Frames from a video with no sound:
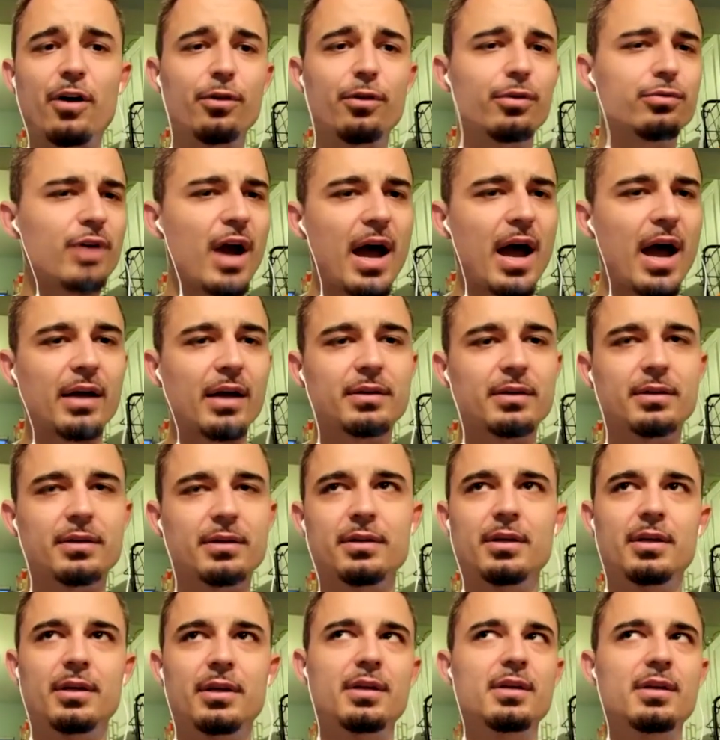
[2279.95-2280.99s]
follow The Rock,
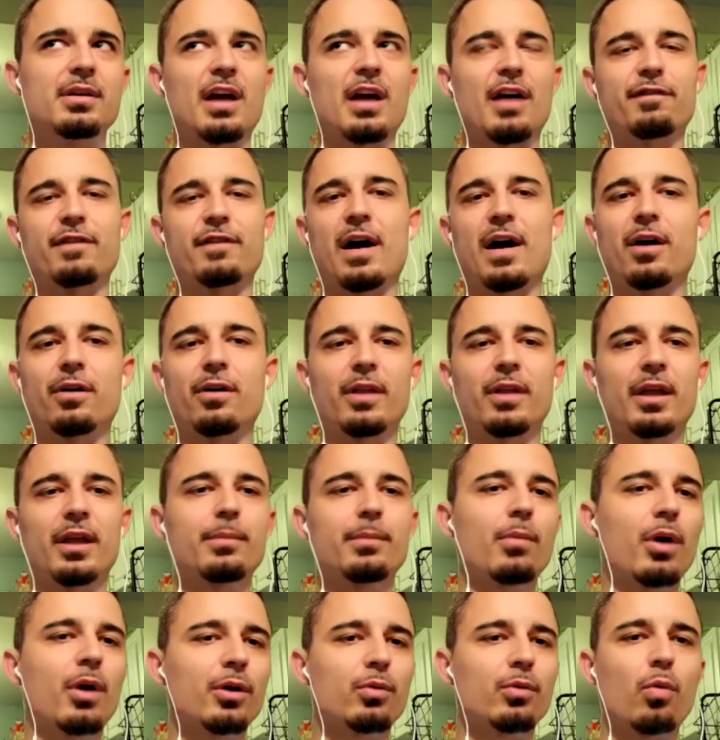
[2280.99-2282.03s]
I follow
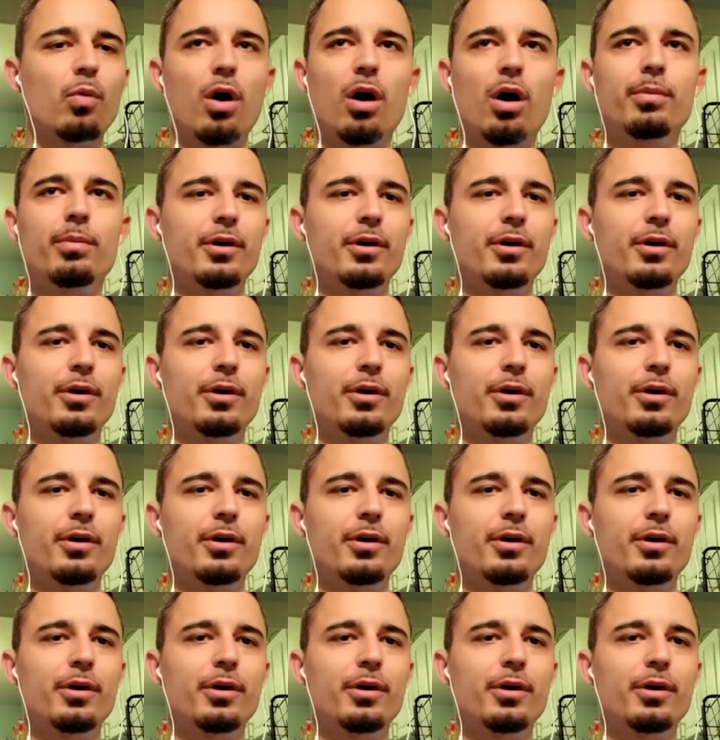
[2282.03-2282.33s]
like Mark